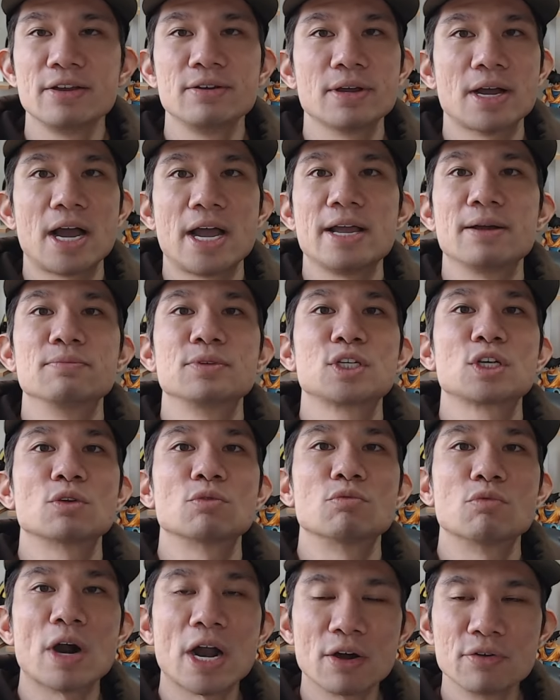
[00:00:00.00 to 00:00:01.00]
am
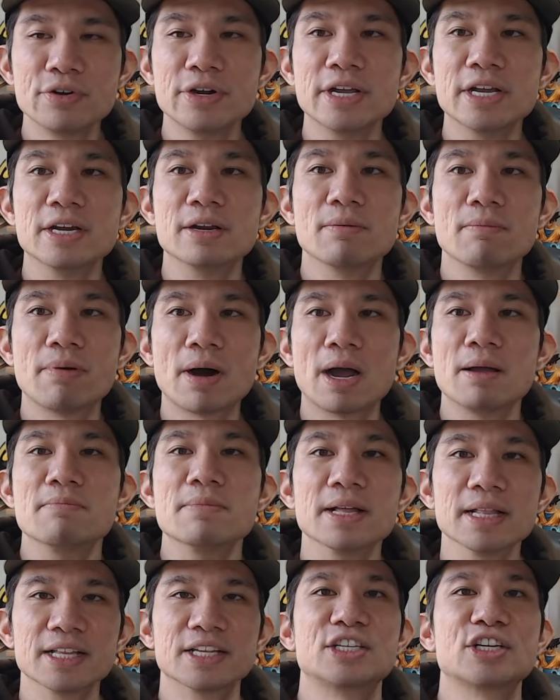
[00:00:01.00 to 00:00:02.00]
surrounded by
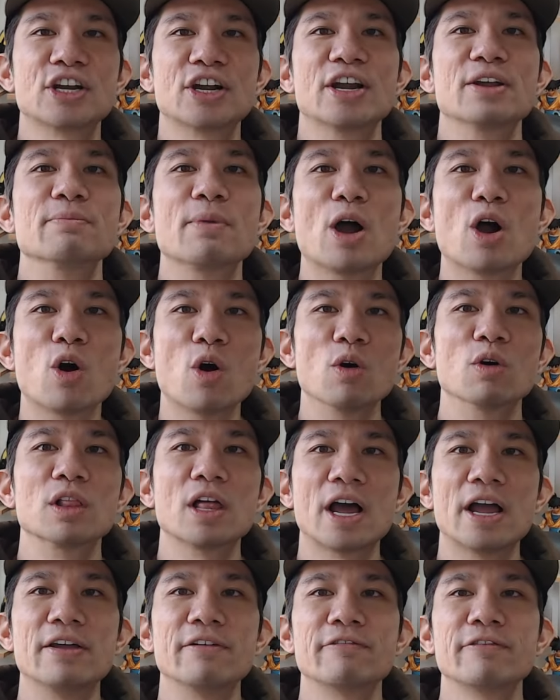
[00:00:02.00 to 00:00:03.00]
military my whole
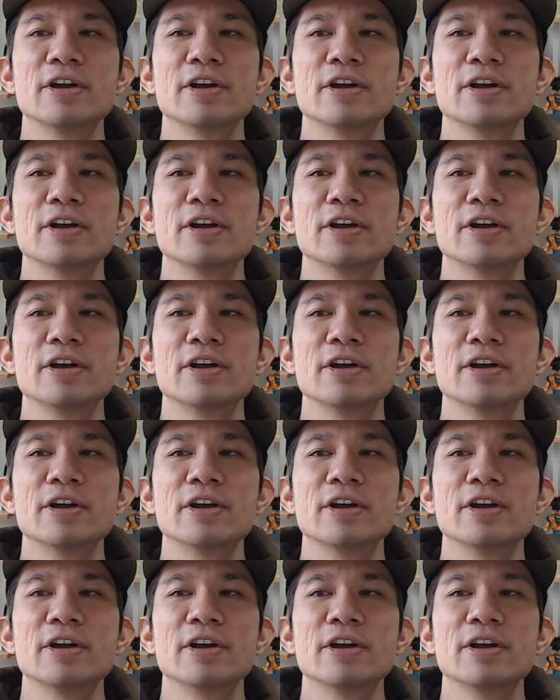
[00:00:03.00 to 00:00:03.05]
life.